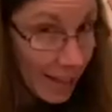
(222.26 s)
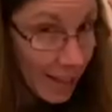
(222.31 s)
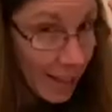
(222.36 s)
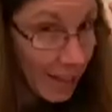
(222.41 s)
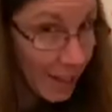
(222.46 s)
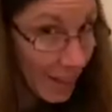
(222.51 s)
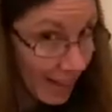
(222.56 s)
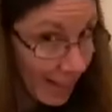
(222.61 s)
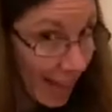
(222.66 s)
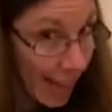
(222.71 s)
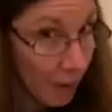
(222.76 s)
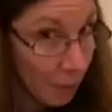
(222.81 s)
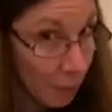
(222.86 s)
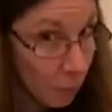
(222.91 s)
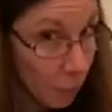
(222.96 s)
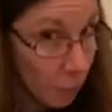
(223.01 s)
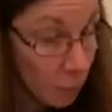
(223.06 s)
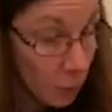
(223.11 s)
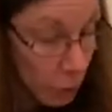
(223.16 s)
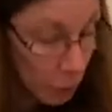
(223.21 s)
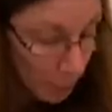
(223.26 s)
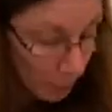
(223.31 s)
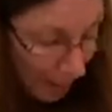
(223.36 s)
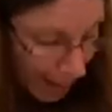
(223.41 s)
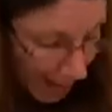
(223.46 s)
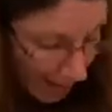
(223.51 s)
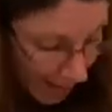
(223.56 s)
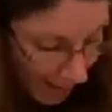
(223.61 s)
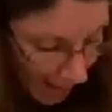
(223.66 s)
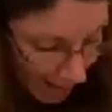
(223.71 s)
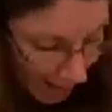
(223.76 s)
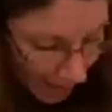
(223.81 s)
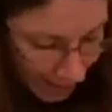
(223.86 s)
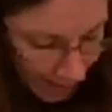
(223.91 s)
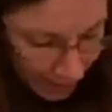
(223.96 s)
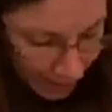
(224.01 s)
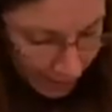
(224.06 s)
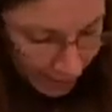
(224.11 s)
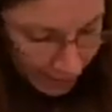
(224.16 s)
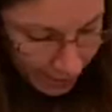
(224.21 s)
The cat from Japan
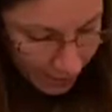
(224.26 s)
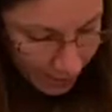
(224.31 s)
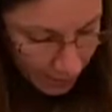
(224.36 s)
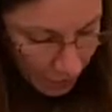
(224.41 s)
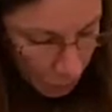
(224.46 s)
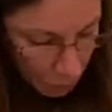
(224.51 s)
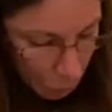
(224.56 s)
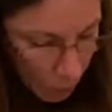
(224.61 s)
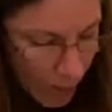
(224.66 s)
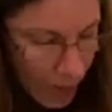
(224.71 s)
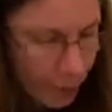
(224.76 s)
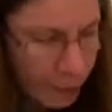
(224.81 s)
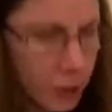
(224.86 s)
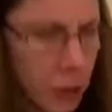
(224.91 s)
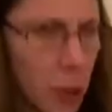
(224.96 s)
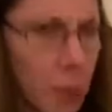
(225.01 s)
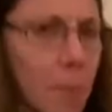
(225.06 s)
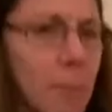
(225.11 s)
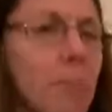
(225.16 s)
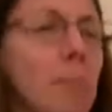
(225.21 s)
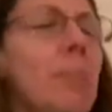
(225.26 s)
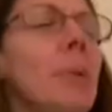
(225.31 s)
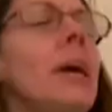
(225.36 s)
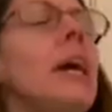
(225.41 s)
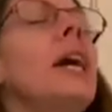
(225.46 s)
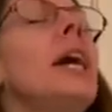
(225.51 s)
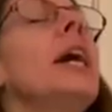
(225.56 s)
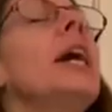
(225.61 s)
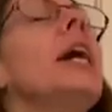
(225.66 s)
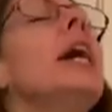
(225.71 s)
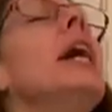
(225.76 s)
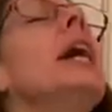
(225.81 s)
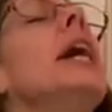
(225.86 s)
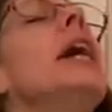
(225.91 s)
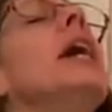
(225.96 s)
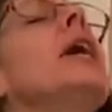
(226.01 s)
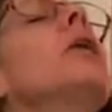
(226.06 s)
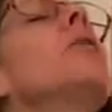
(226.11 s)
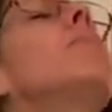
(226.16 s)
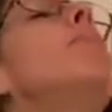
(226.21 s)
waved a
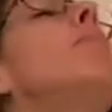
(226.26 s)
big